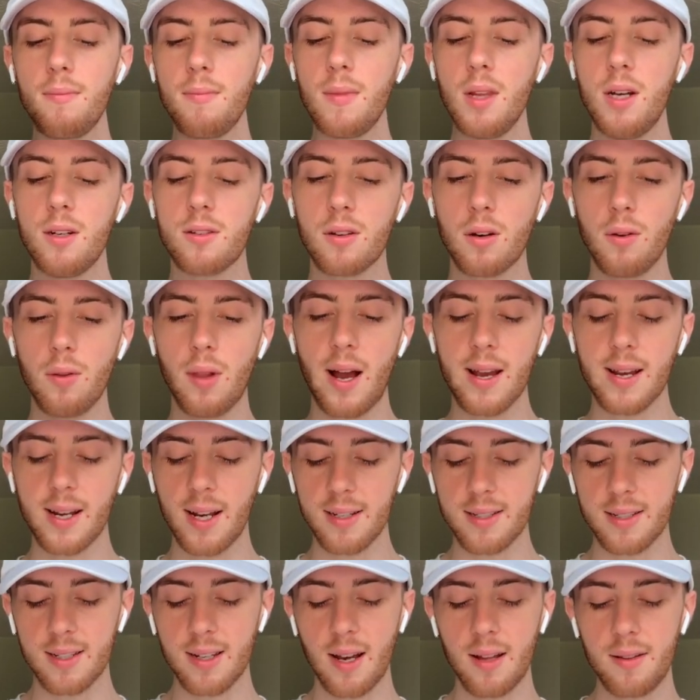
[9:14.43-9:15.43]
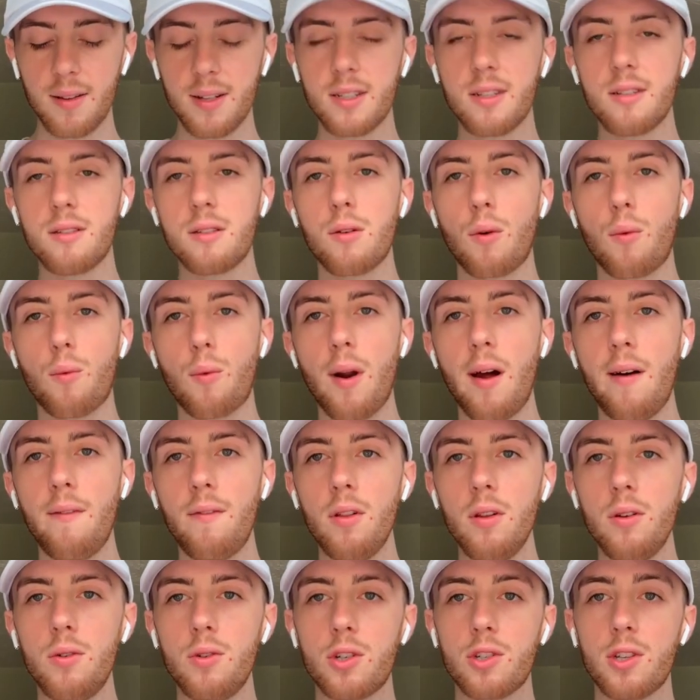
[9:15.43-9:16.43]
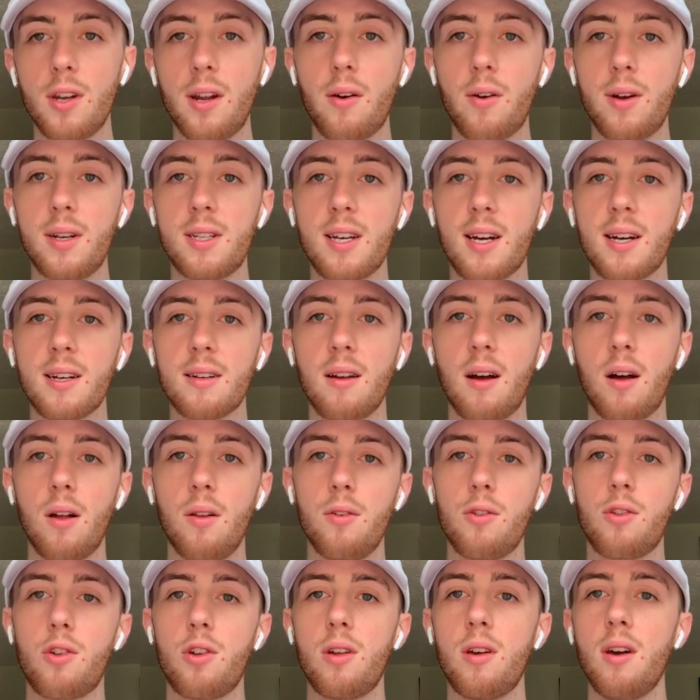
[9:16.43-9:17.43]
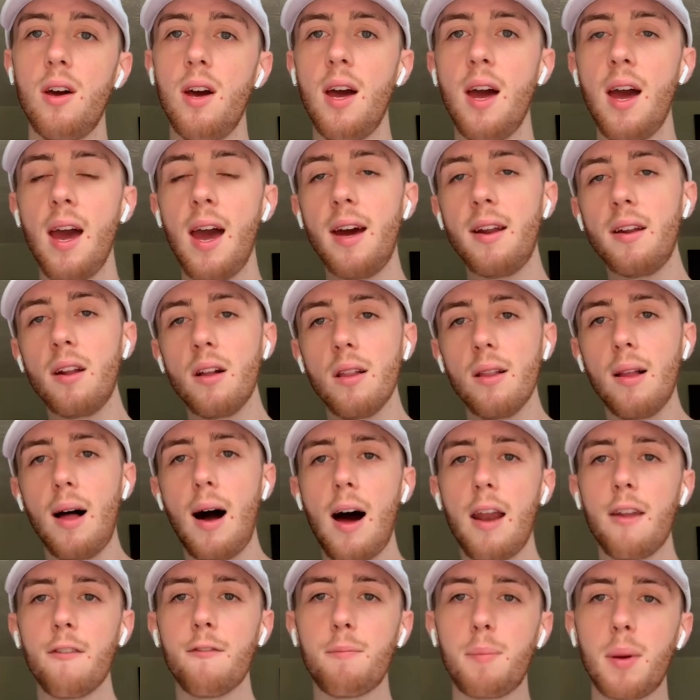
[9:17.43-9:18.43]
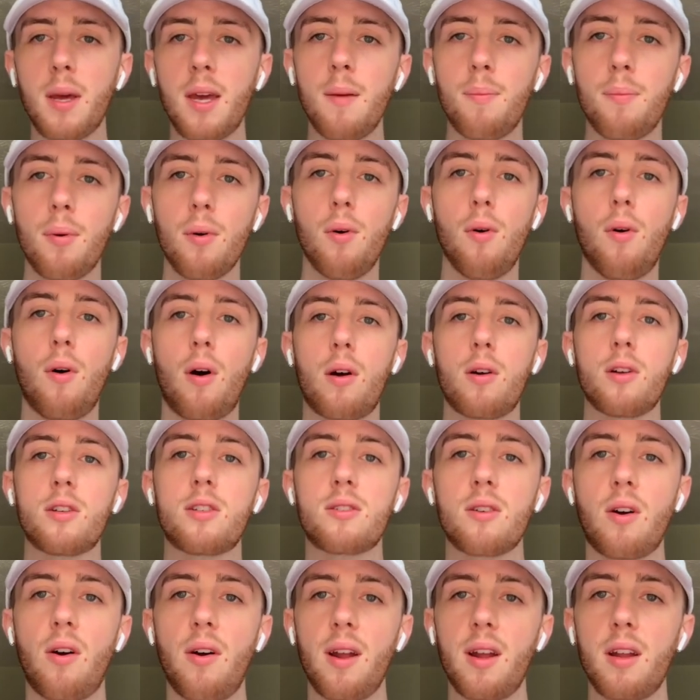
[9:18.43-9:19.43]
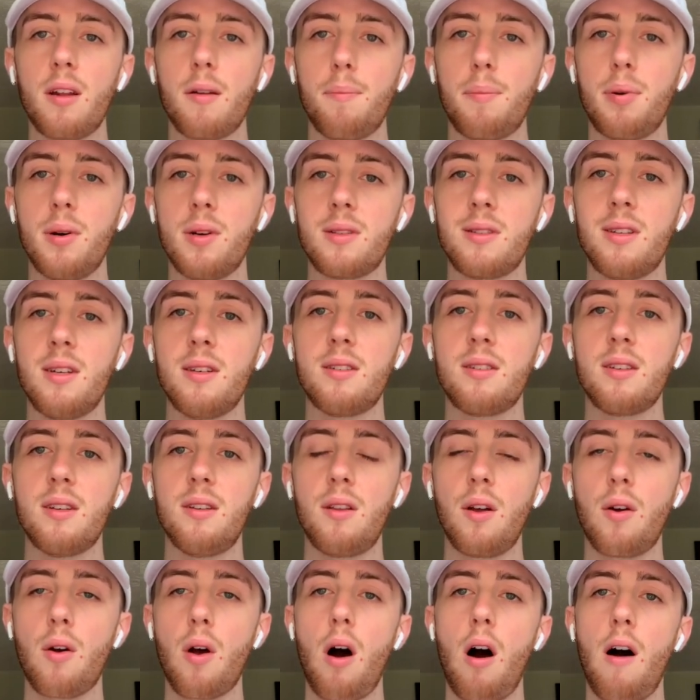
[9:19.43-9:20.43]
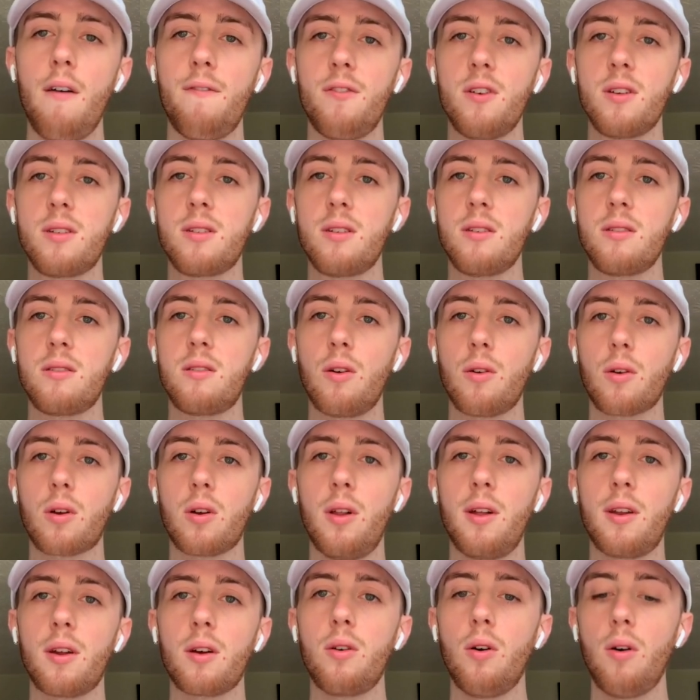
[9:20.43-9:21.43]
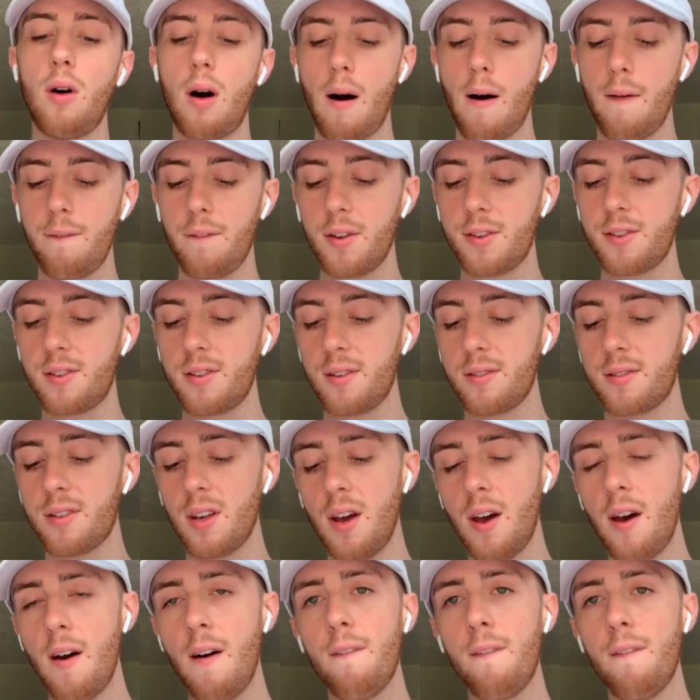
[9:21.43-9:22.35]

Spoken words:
So like I said, this is a revolutionary technology, and a lot of people are starting to put this in their offices, their clinical offices.